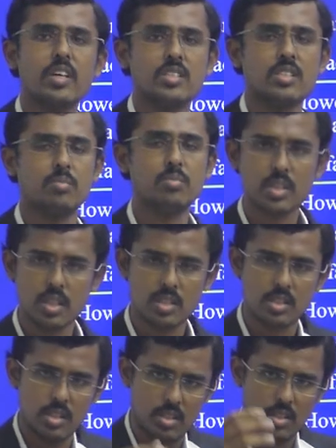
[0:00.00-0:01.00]
testing,
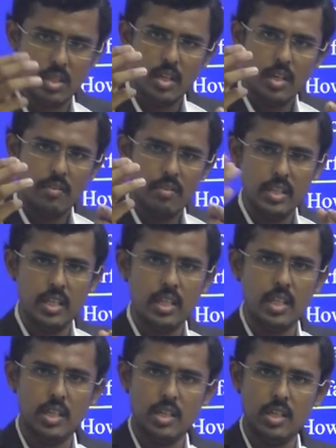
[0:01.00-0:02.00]
because when
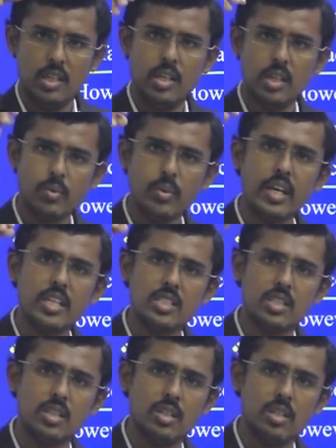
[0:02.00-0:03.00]
the liquidized
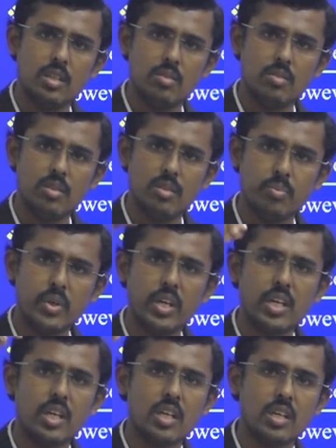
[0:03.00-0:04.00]

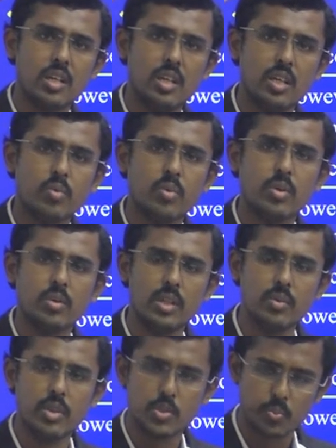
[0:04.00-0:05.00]
penetrant
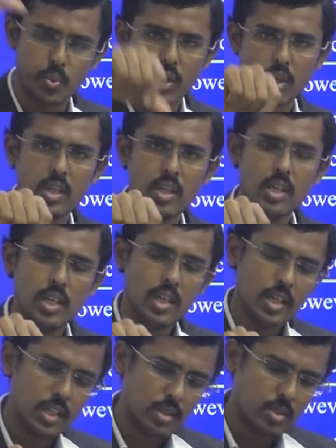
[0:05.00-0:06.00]
liquid is poured,
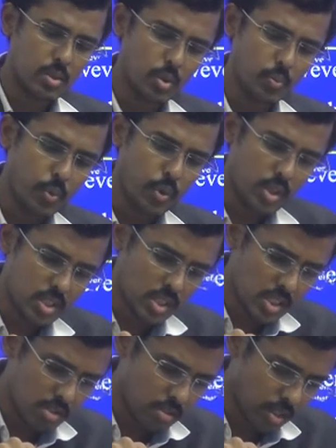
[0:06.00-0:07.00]
through porousness
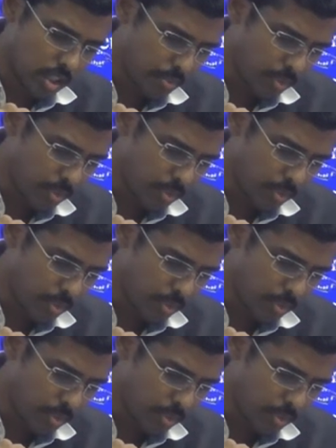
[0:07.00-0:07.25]
it will keep